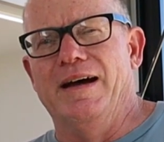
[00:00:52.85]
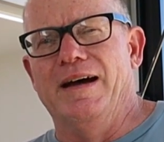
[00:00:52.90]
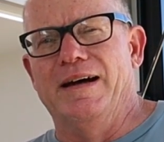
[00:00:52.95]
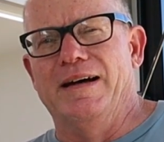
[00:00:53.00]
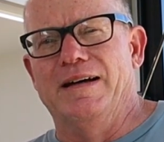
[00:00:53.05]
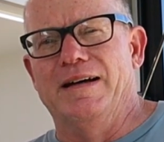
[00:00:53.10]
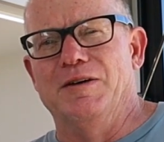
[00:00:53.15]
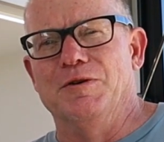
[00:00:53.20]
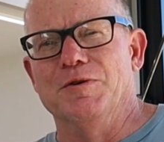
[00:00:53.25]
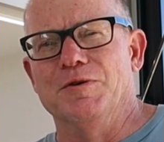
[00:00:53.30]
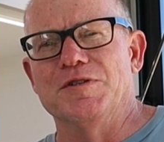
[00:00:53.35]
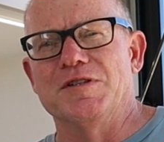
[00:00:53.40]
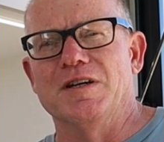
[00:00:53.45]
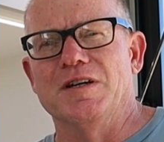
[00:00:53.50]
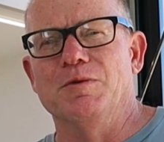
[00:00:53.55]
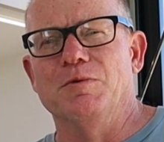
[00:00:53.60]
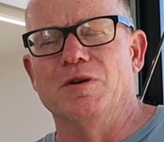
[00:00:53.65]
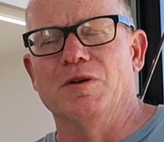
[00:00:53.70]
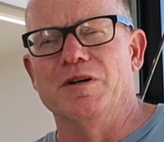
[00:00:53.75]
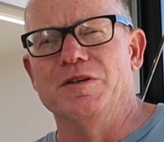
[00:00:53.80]

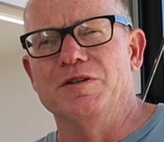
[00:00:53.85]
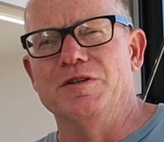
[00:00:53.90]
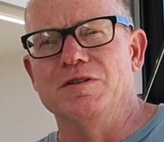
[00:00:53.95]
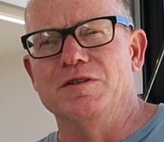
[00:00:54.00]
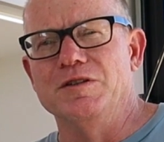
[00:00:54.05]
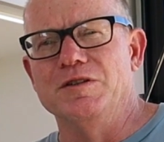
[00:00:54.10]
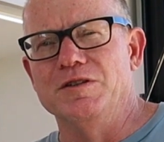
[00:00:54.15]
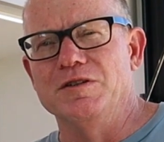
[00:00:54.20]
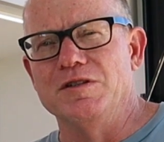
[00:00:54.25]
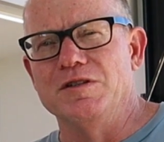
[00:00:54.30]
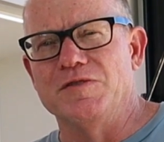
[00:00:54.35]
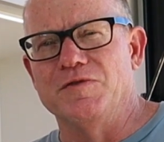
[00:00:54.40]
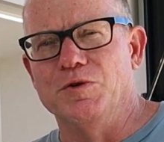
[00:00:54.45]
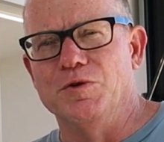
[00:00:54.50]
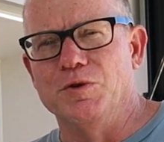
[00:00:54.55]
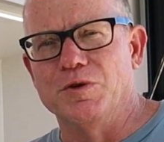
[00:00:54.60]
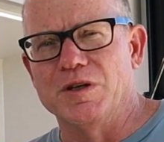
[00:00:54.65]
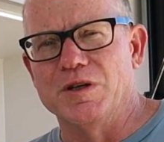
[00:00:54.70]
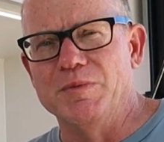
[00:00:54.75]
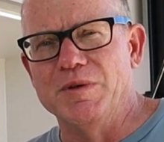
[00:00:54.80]
Also what I use
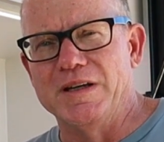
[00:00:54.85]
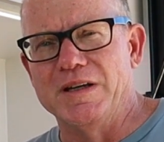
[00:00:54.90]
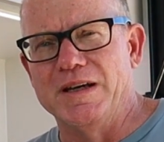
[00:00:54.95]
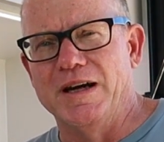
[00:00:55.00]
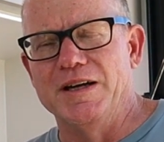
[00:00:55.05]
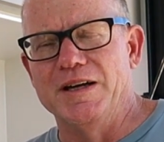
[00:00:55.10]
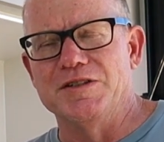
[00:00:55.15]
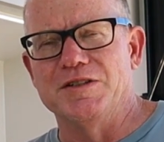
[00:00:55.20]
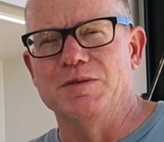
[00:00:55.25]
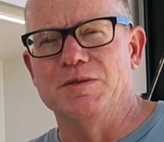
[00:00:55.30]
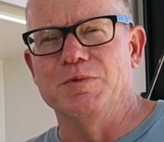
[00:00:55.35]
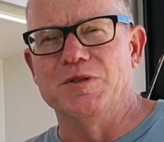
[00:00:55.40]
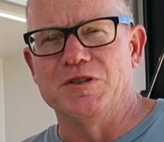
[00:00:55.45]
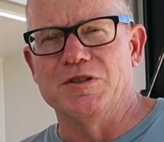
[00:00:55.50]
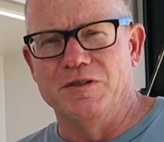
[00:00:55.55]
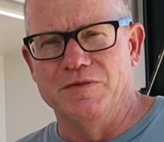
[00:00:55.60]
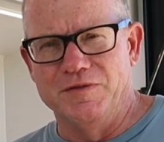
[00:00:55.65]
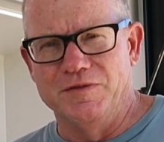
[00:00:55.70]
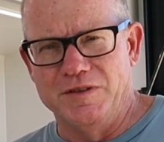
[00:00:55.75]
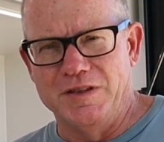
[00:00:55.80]
for communication,
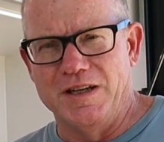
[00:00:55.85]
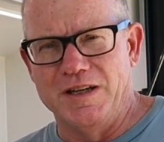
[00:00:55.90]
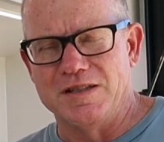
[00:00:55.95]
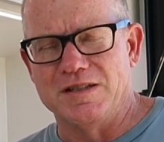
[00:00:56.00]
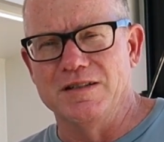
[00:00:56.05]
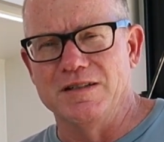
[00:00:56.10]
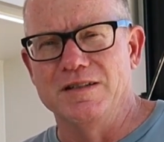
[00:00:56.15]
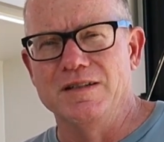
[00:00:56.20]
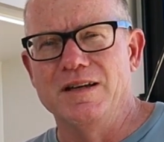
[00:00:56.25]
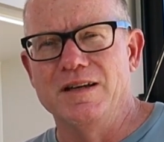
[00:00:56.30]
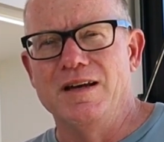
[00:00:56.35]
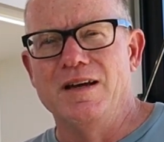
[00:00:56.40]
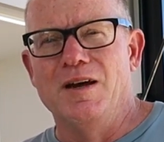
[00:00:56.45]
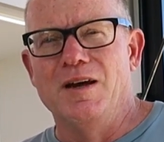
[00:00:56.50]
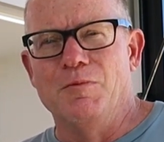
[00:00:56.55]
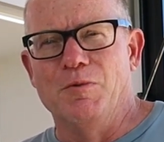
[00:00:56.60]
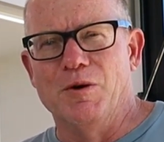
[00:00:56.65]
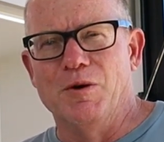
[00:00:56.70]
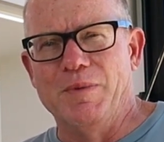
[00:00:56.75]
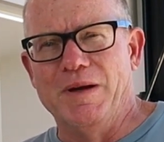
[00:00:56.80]
which I've tested
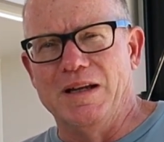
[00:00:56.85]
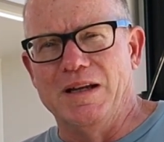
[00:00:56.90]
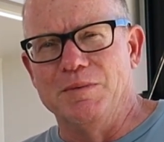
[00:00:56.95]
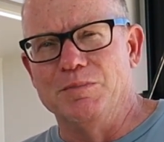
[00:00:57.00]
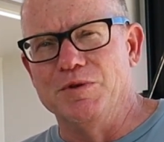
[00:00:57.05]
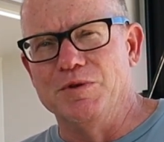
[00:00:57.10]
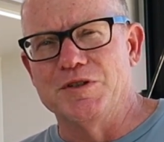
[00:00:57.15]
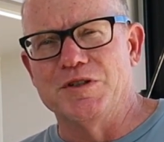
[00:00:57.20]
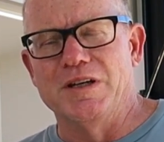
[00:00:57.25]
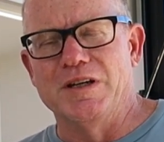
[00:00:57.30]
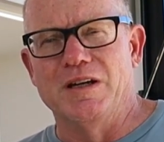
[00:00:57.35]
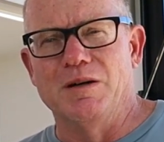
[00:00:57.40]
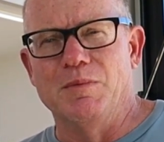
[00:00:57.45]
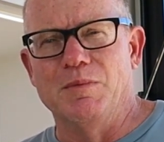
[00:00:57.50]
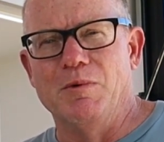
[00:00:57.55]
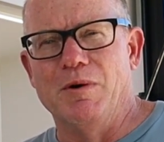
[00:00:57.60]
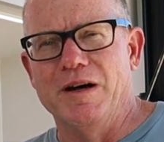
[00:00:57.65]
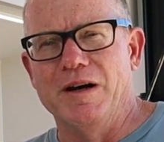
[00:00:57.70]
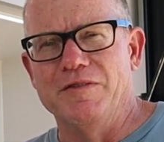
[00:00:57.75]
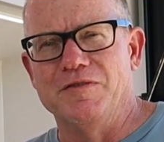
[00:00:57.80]
when I'm out in the bush and
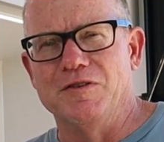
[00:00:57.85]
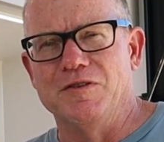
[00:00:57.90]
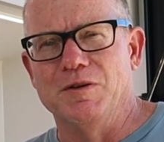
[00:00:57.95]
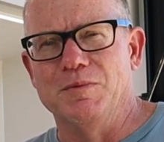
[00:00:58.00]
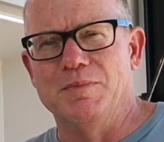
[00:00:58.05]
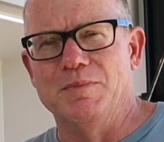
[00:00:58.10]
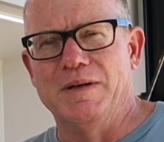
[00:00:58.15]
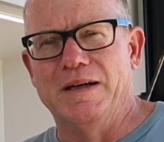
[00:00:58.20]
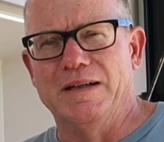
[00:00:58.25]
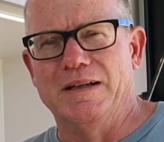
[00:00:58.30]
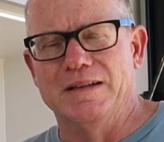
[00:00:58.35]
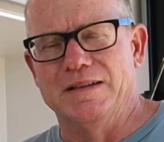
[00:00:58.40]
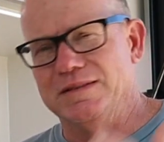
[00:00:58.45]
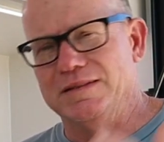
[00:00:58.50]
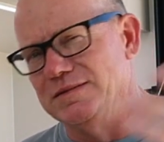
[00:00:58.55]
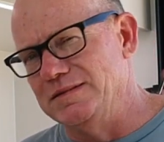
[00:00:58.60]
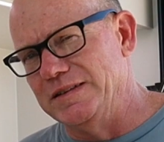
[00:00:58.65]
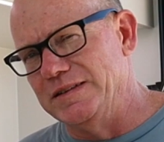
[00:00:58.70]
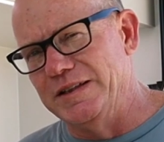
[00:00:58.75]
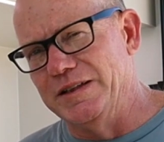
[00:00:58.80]
I'm away from
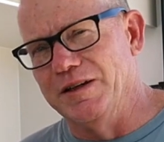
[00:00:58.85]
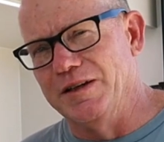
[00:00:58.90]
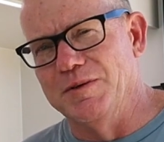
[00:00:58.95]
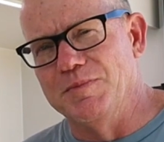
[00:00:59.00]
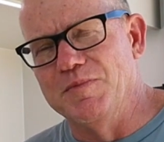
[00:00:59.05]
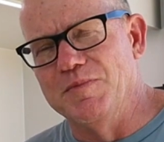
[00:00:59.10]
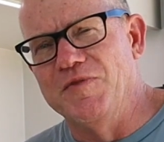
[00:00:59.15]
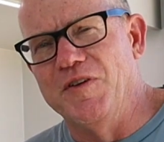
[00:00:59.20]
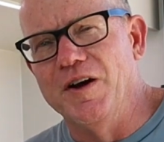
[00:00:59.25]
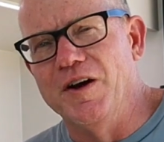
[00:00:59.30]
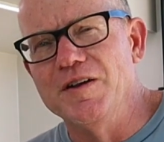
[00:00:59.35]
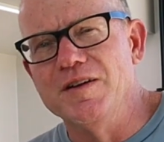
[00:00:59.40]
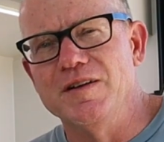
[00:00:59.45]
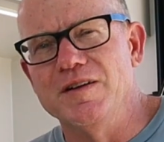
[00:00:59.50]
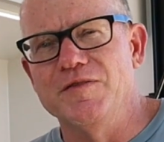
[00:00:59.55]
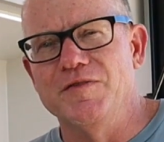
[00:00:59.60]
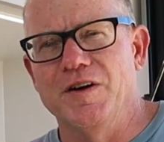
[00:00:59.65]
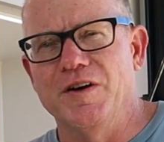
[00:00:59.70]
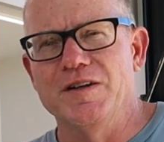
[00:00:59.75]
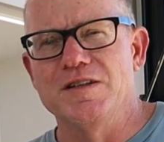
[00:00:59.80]
you know,
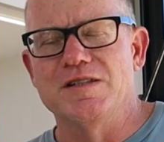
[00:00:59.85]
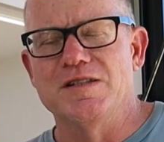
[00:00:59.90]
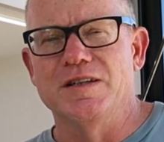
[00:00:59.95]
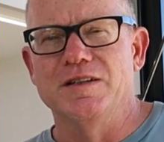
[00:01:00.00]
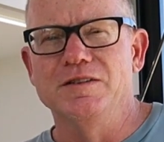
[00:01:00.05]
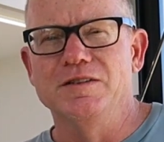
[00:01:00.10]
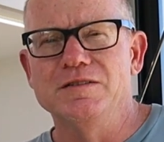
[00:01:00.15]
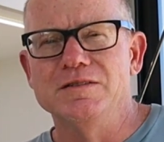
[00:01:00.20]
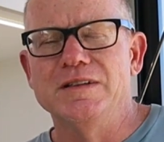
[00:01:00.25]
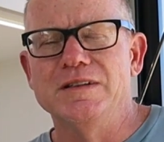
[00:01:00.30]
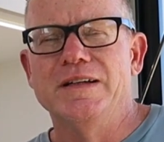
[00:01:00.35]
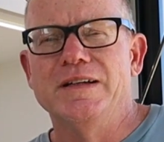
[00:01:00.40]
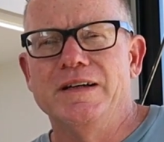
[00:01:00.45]
phone signal,